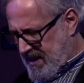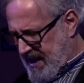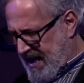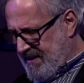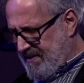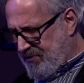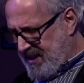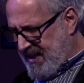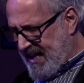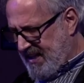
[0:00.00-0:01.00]
and
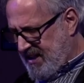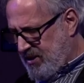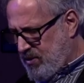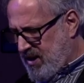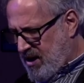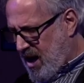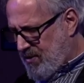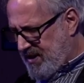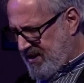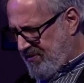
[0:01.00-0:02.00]
fidelity to the
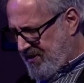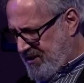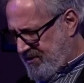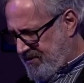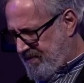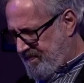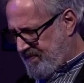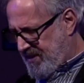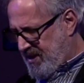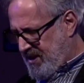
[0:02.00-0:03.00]
current affairs,
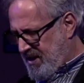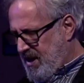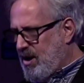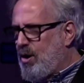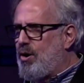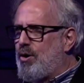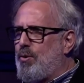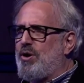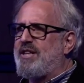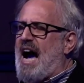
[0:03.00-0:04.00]
or
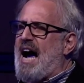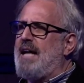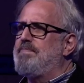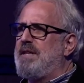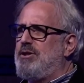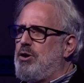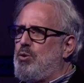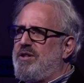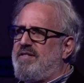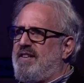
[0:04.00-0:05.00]
what Alain Badiou
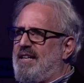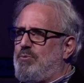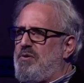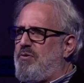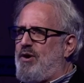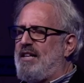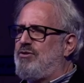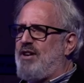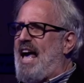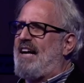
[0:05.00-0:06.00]
would say with
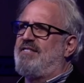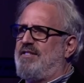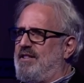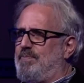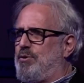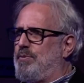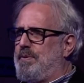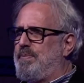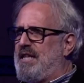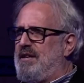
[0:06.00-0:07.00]
French accent,
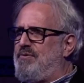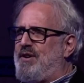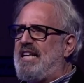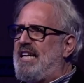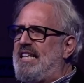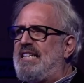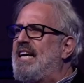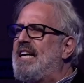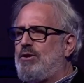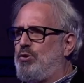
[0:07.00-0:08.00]
probably,
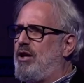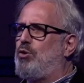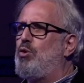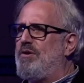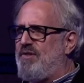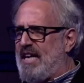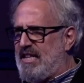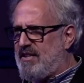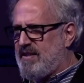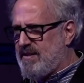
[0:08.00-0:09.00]
fidélité to the true
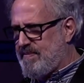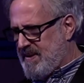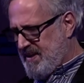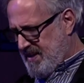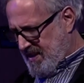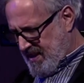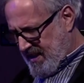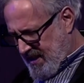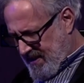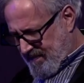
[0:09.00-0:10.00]
event.
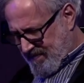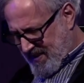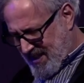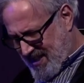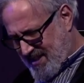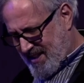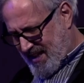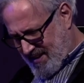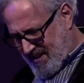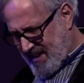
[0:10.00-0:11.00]
And
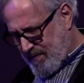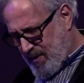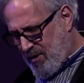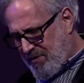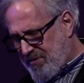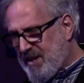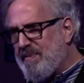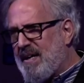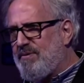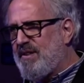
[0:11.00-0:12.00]
I think both of them
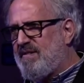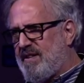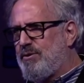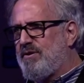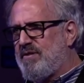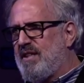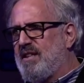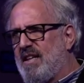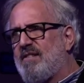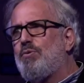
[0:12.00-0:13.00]
have it seriously,
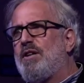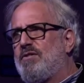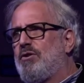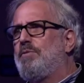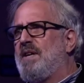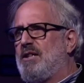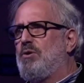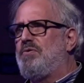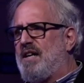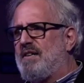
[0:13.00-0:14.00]
and that's why so many
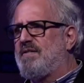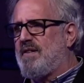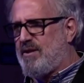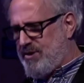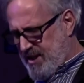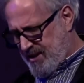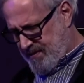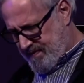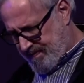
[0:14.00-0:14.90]
of us are here.